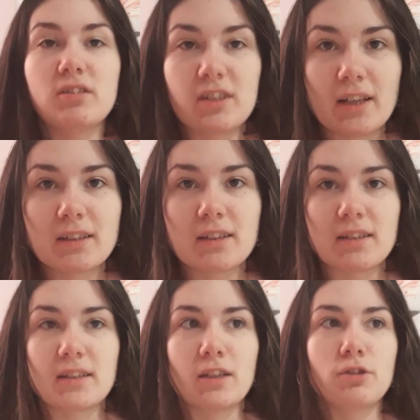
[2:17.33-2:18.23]

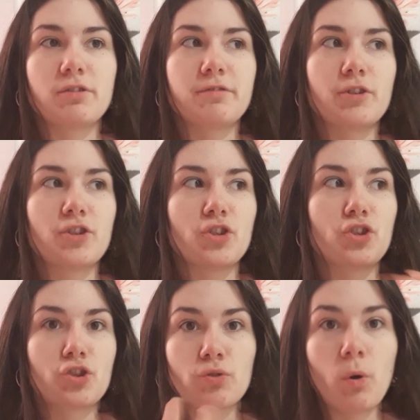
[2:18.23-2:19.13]
tendency, your first
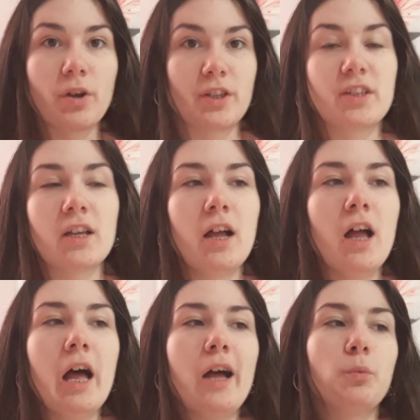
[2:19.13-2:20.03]
choice
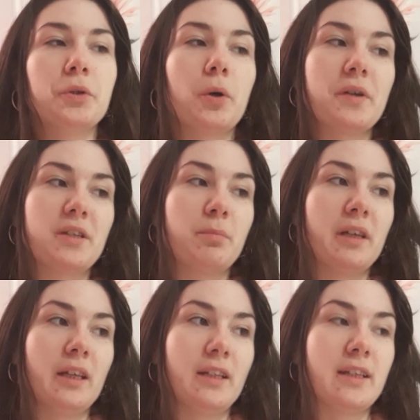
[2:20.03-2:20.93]
would always
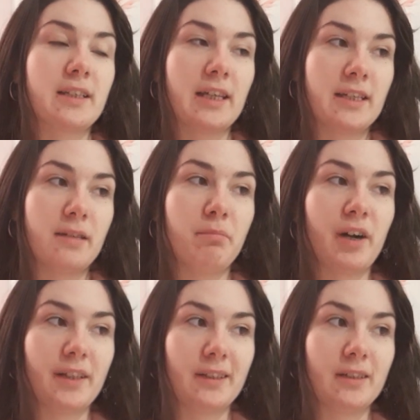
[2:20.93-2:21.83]
be dictated
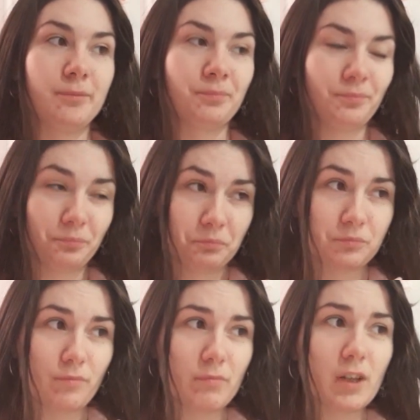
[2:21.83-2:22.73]
by the
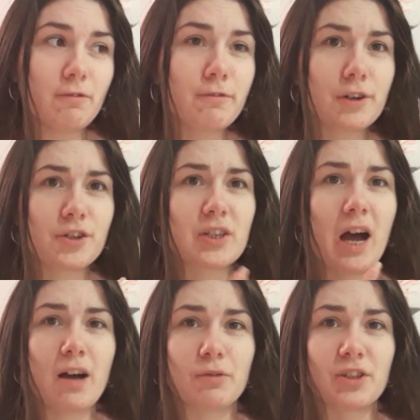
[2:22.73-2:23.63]
first
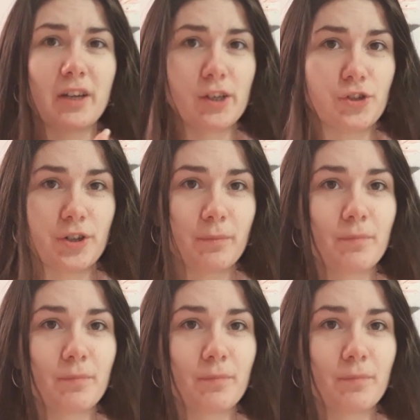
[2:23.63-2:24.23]
house nature.